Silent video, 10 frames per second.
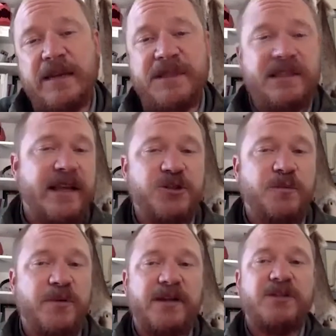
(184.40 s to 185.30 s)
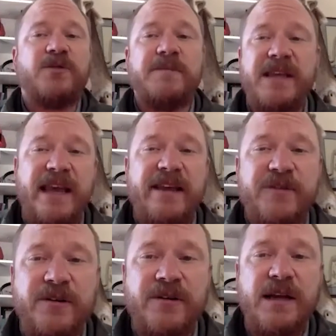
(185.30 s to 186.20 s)
a potential predatory
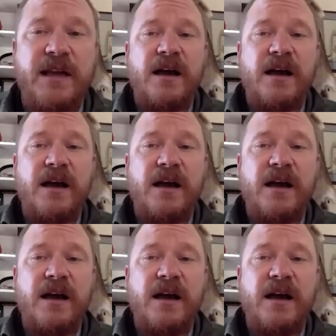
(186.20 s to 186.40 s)
behavior,